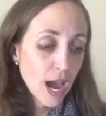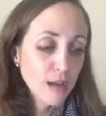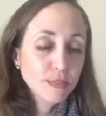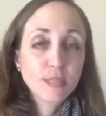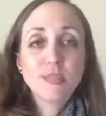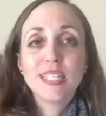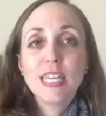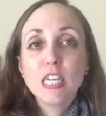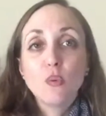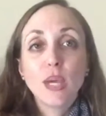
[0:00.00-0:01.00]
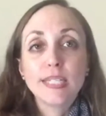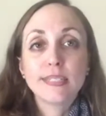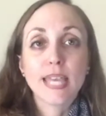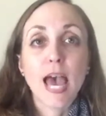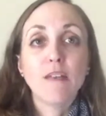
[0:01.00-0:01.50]
Some sneaky
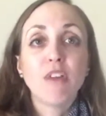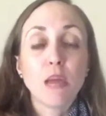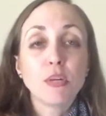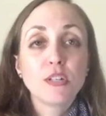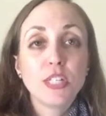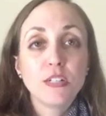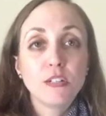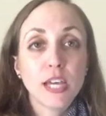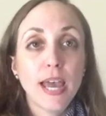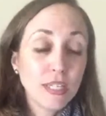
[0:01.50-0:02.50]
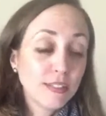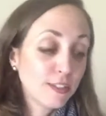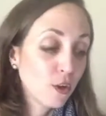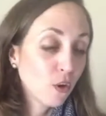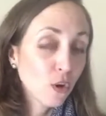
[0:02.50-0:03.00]
ways to add fiber to your diet.
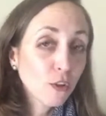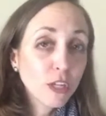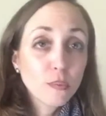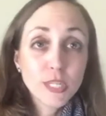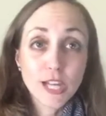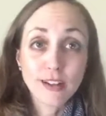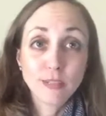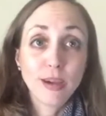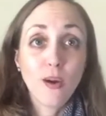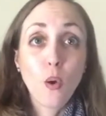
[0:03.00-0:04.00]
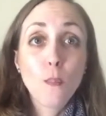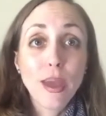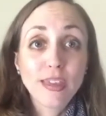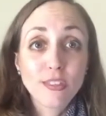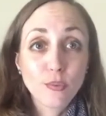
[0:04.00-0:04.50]
So earlier we talked about
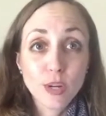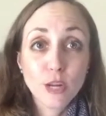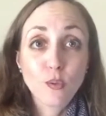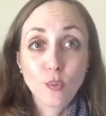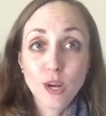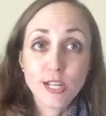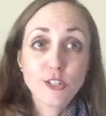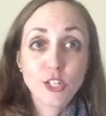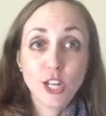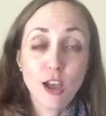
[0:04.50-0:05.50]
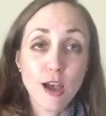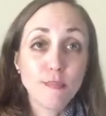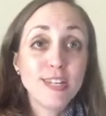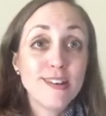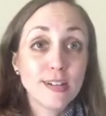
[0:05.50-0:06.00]
omega-3 rich
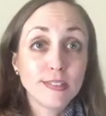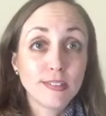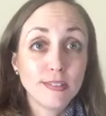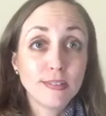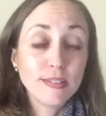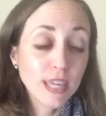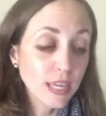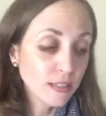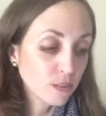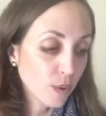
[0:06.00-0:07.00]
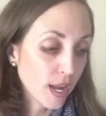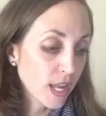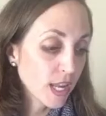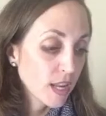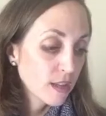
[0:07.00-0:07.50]
nuts and seeds,
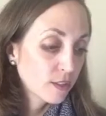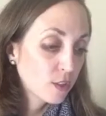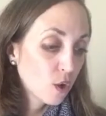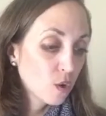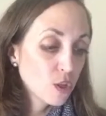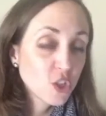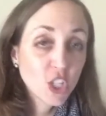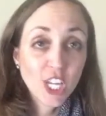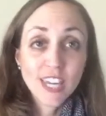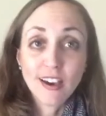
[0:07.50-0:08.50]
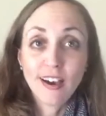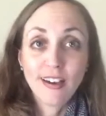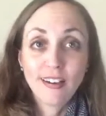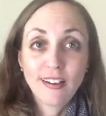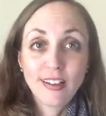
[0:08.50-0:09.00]
right? So chia
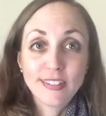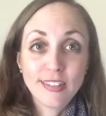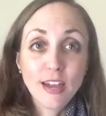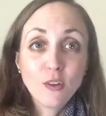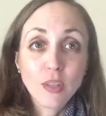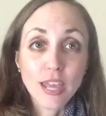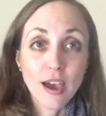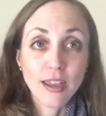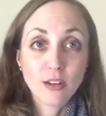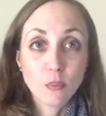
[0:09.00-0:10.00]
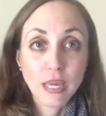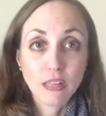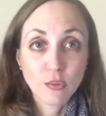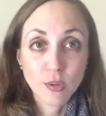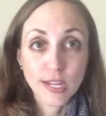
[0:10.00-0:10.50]
is not only high in
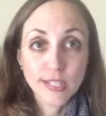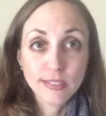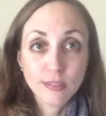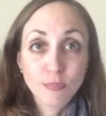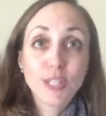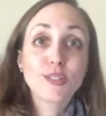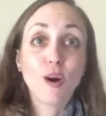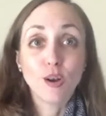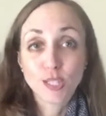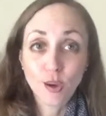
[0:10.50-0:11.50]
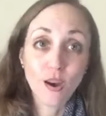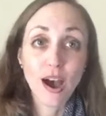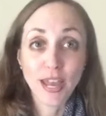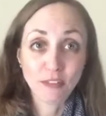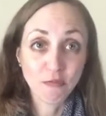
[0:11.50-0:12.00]
omega-3s, but it's also
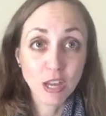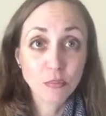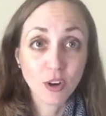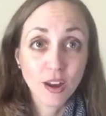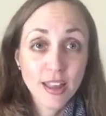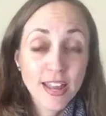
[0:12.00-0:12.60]
high in fiber.